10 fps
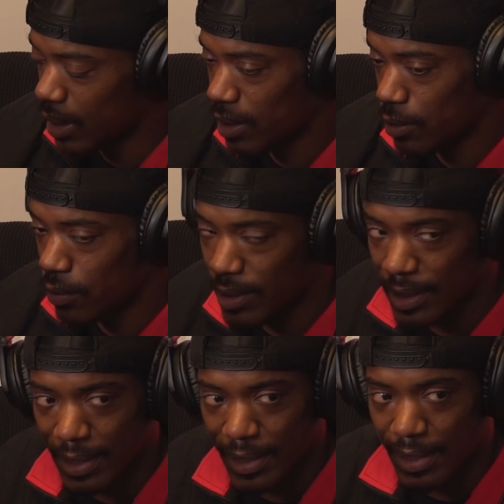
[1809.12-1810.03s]
Like, they're doing their
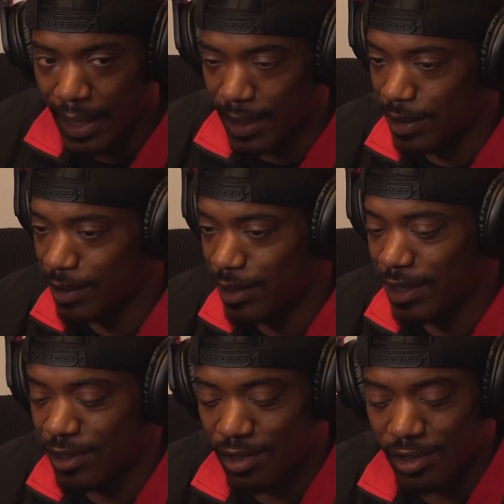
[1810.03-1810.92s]
thing. Like,
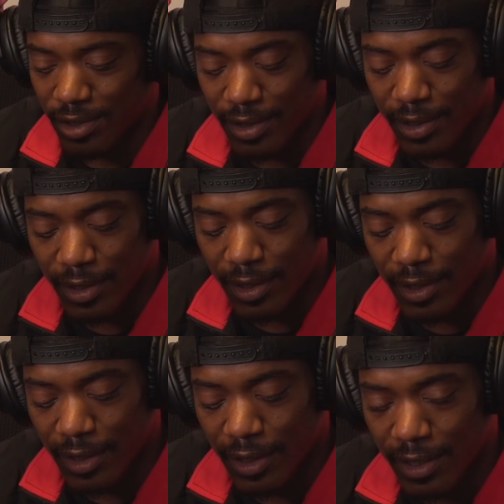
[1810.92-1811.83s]
it's
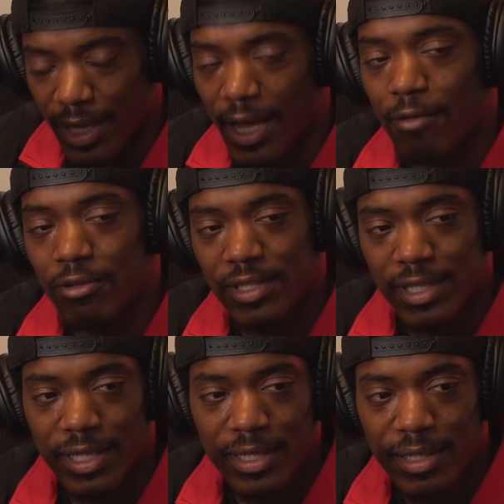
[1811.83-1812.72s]
errors,
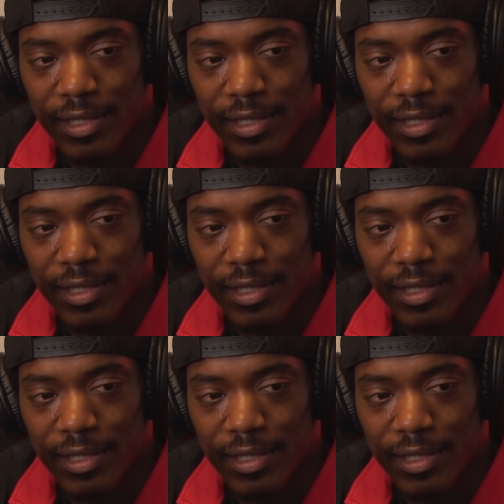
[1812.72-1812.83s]
innit?